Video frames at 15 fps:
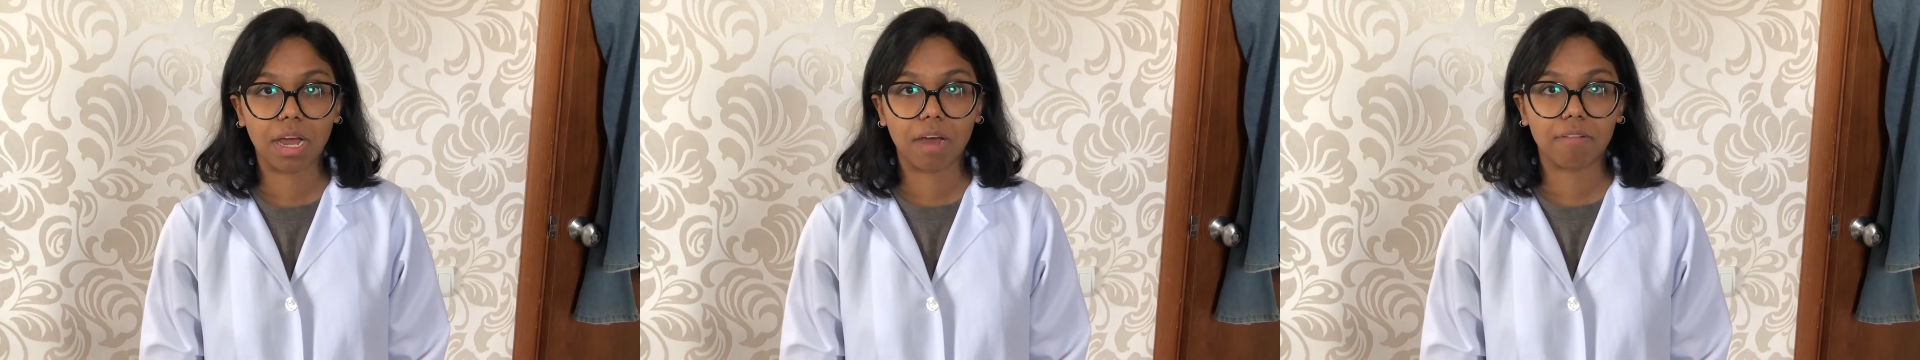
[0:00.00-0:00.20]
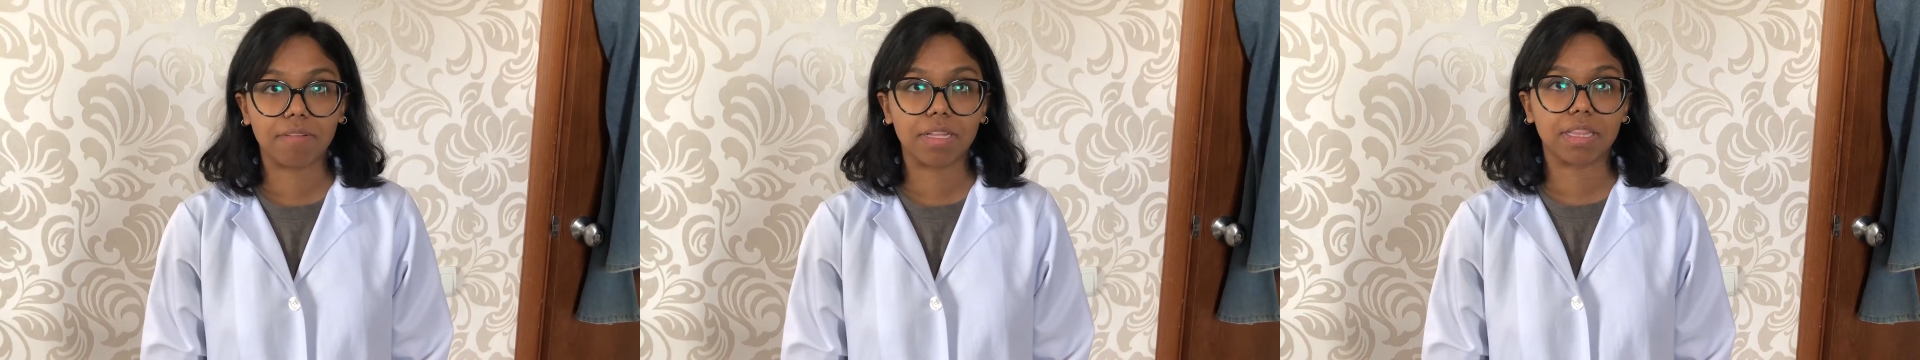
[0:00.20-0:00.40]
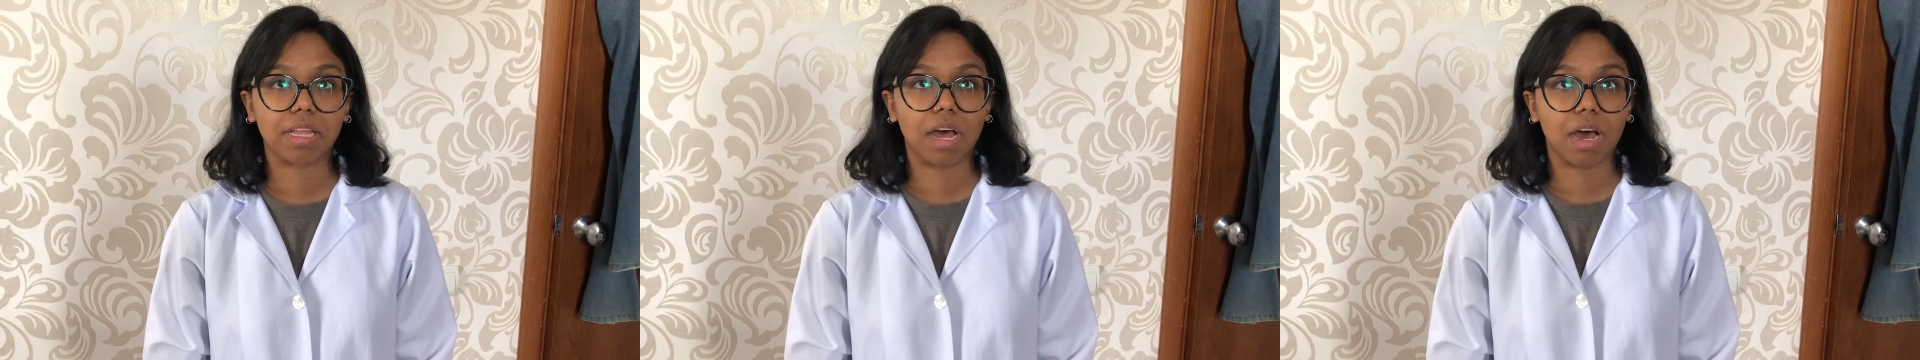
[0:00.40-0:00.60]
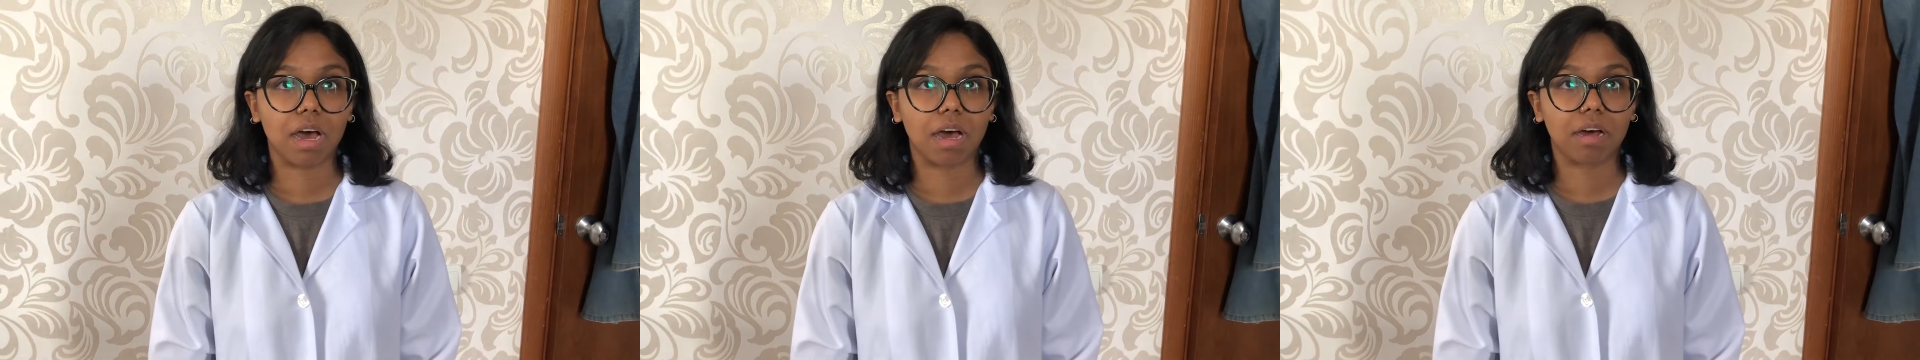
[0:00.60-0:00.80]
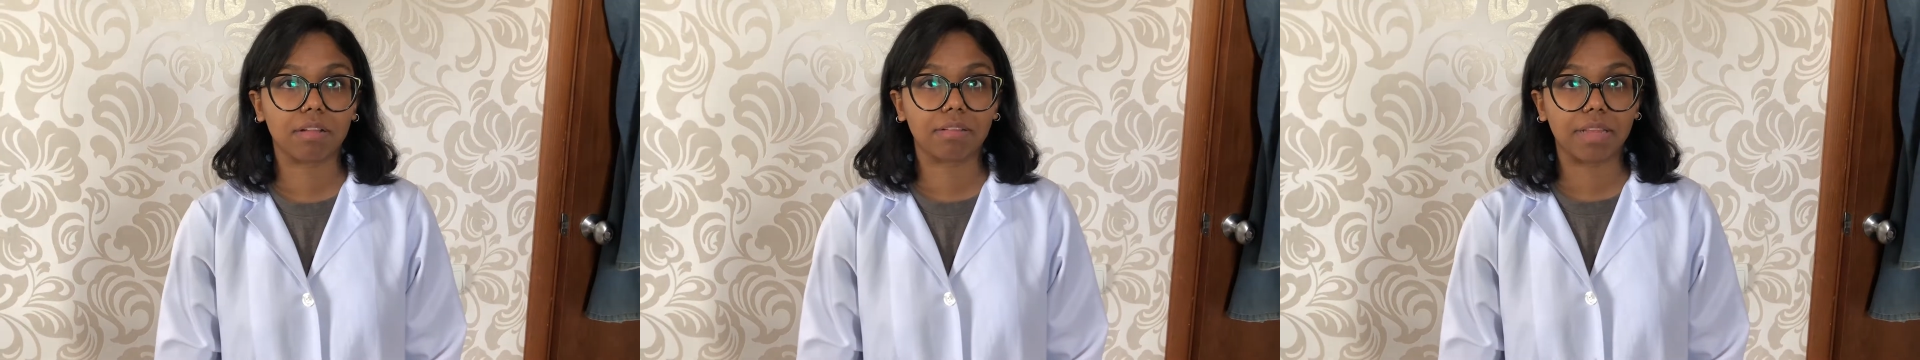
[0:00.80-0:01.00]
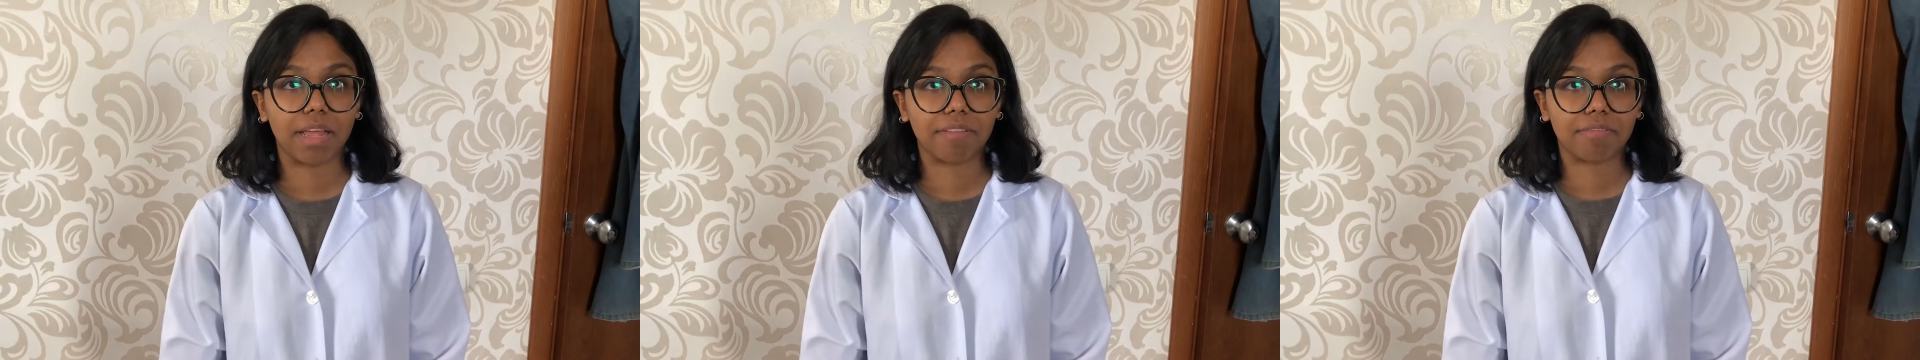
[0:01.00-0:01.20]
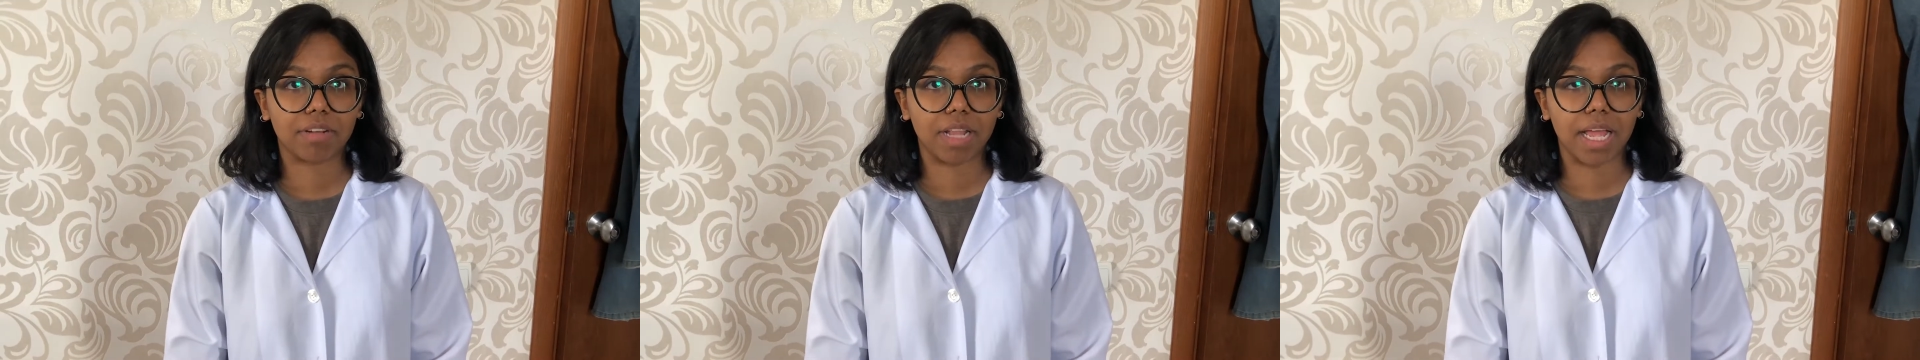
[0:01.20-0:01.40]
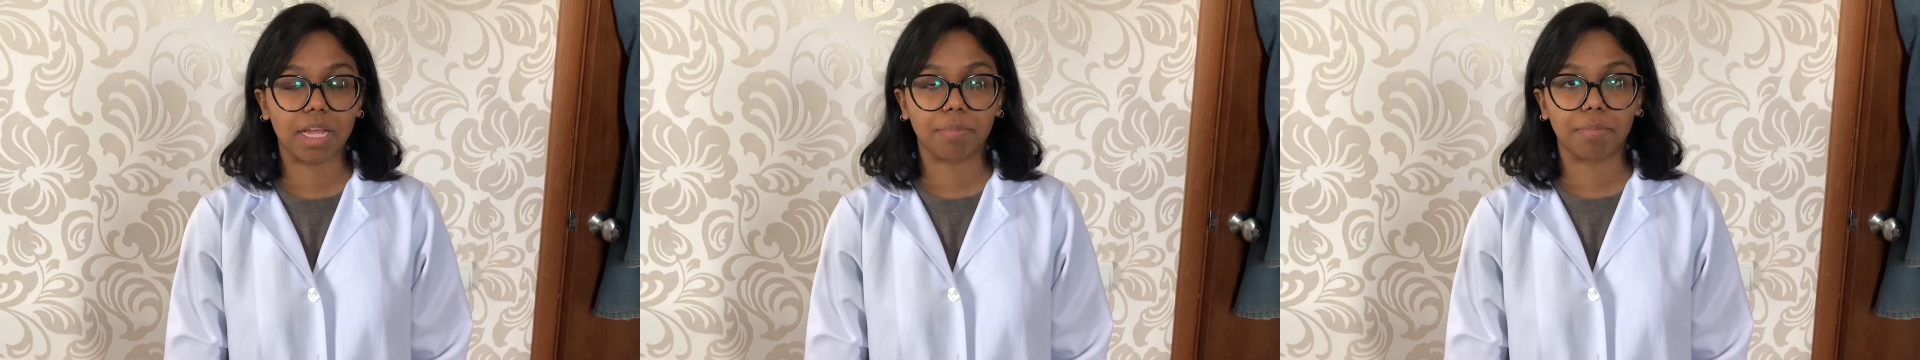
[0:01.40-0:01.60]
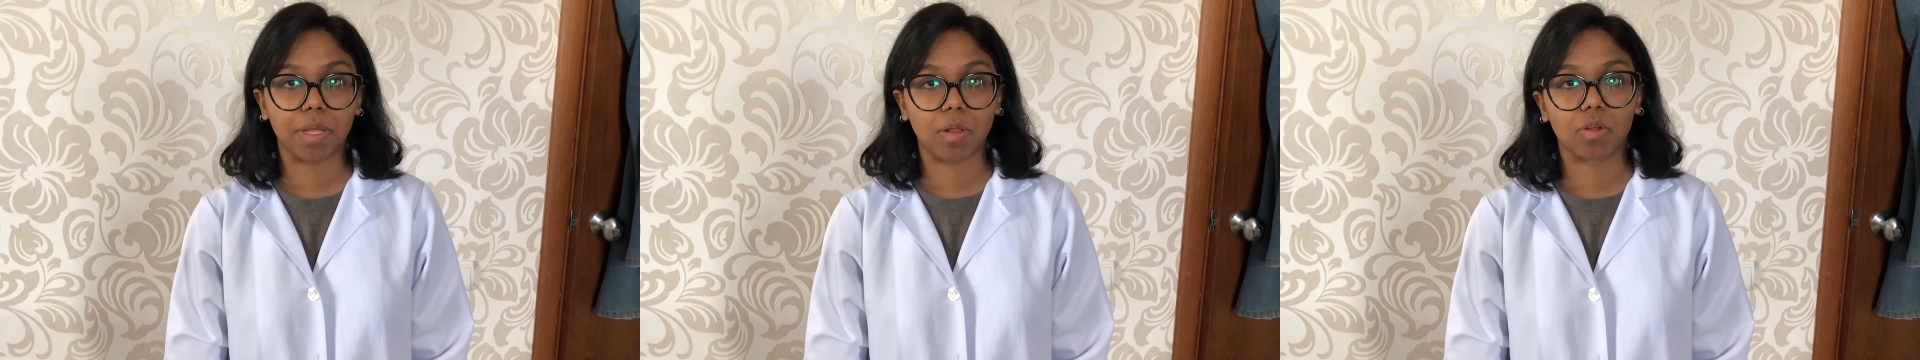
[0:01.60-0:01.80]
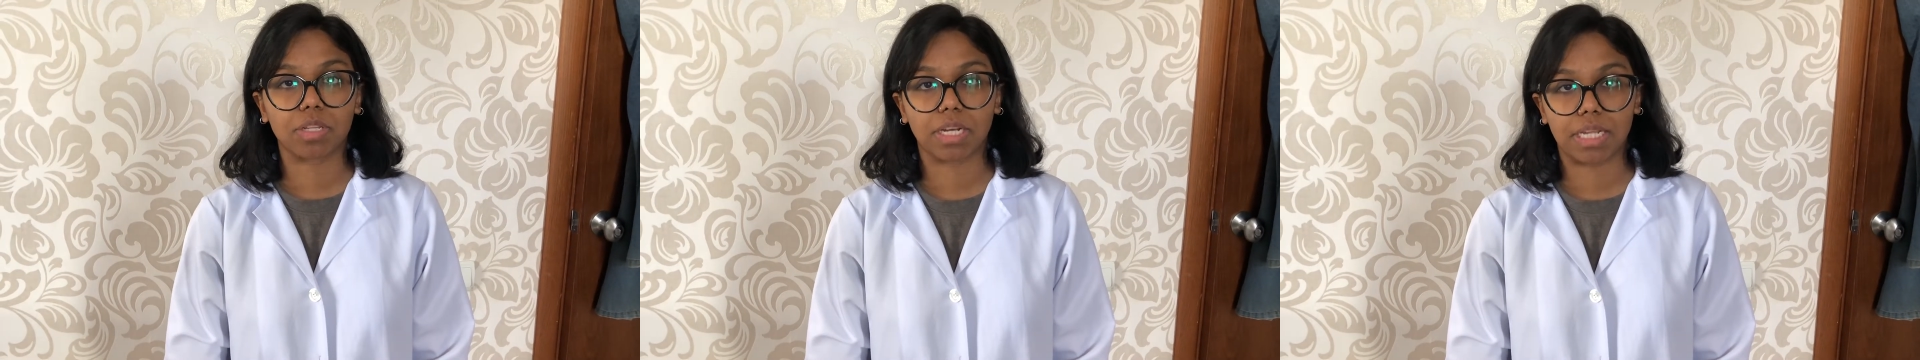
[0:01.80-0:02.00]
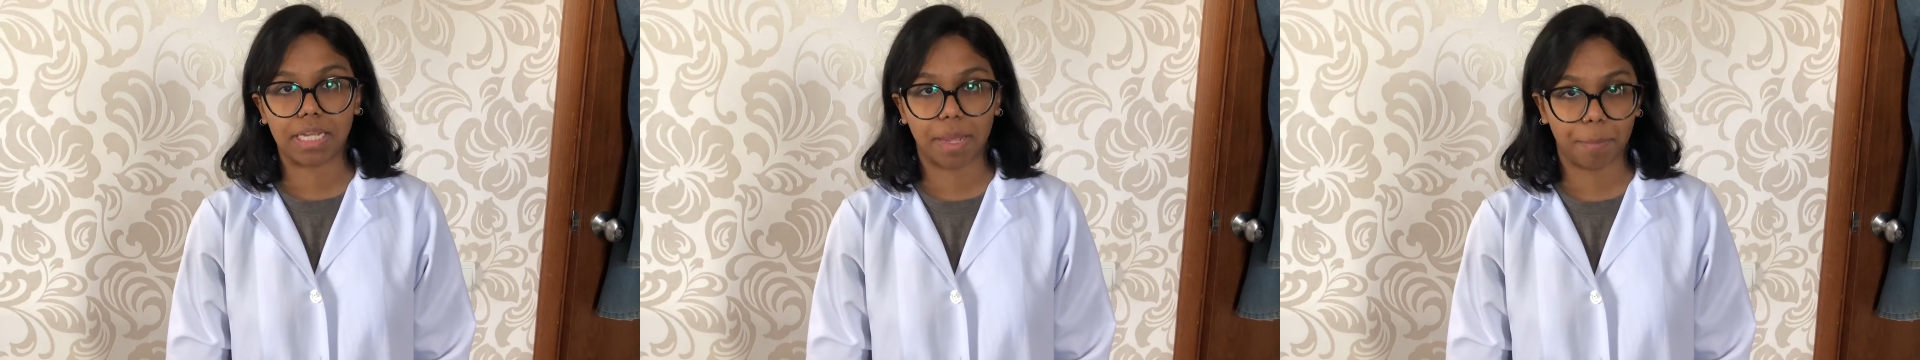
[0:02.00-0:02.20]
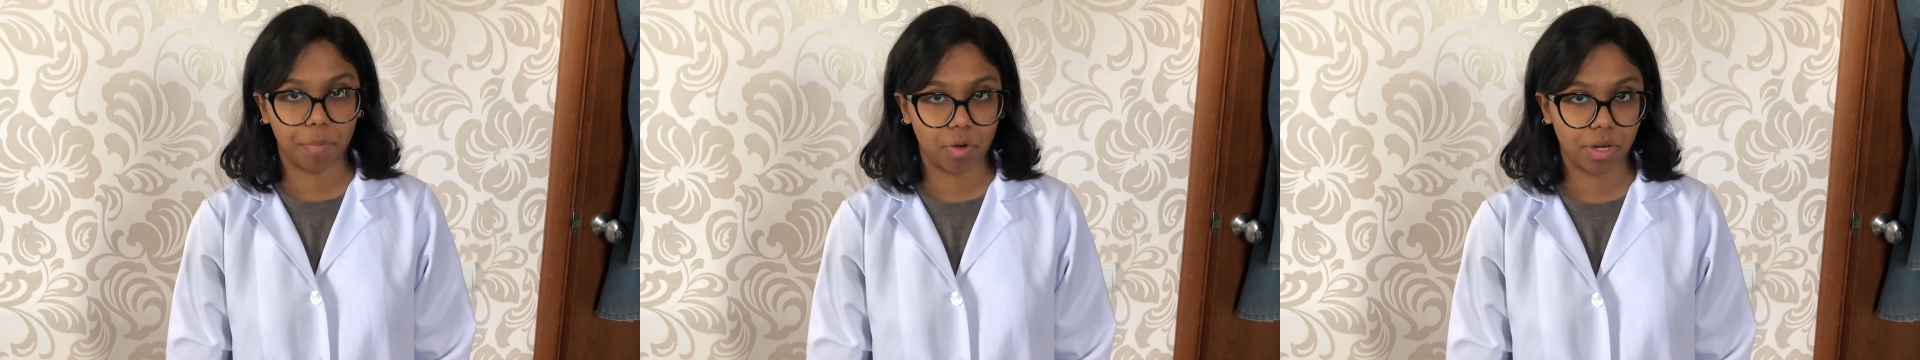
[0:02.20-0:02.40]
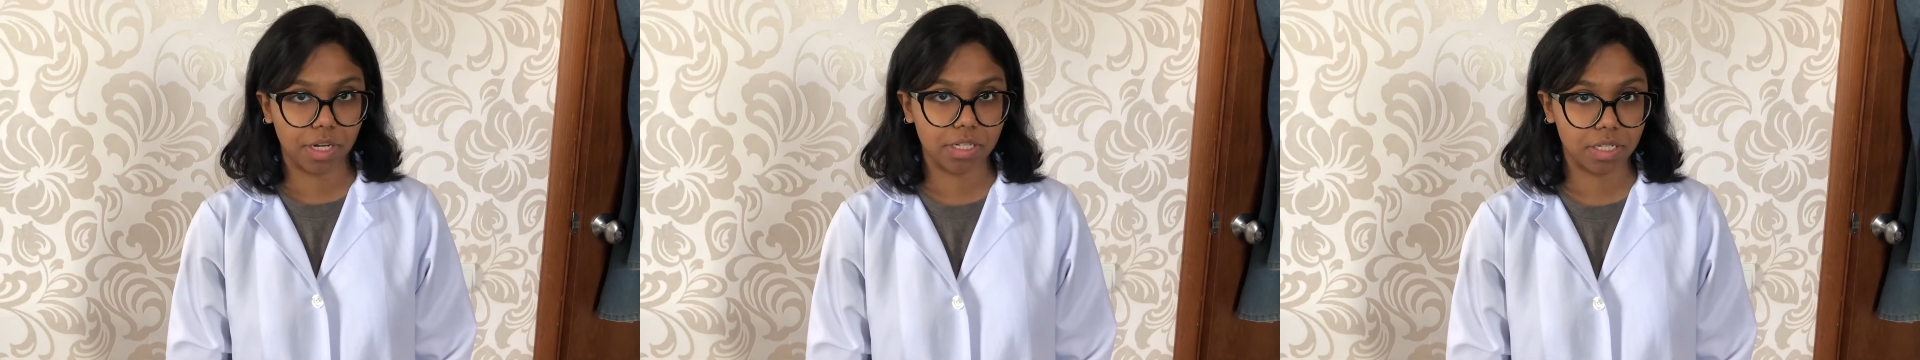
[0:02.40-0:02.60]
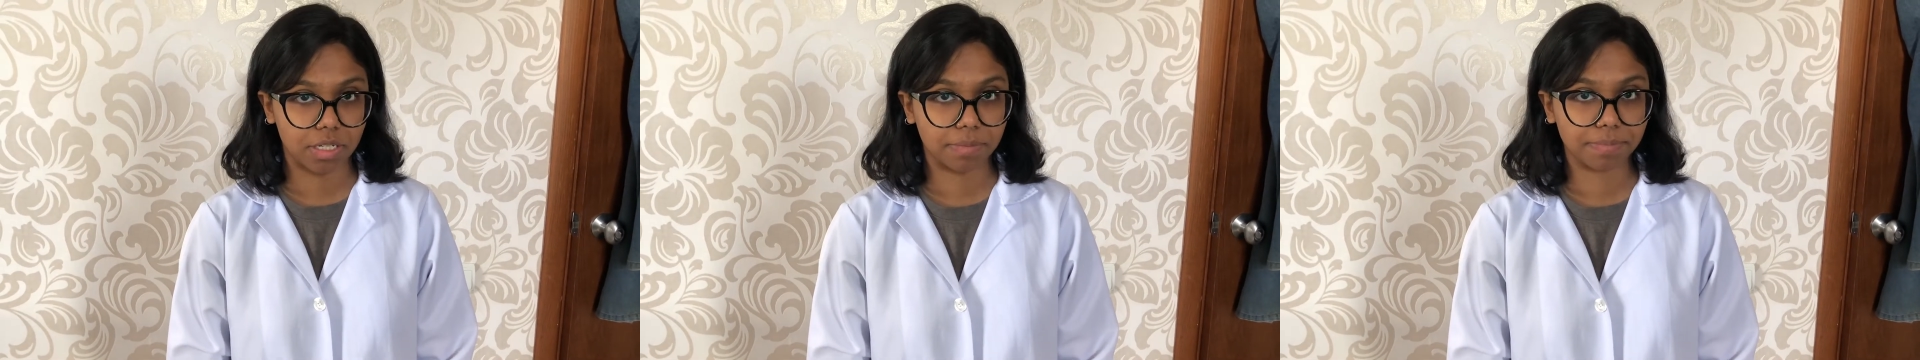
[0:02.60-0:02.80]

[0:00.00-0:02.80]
with a left leg below the knee amputation.